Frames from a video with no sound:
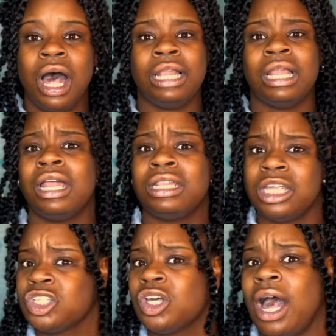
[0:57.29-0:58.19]
a lot of
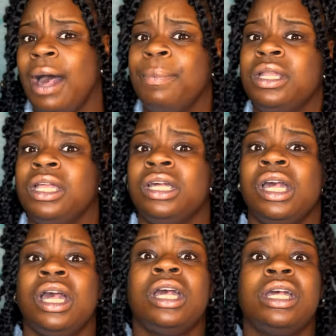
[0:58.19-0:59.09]
things are happening
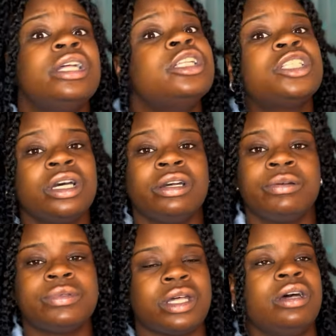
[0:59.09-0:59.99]
in
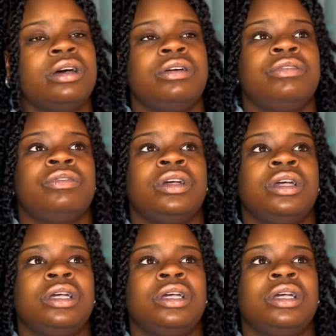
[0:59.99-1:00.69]
terms of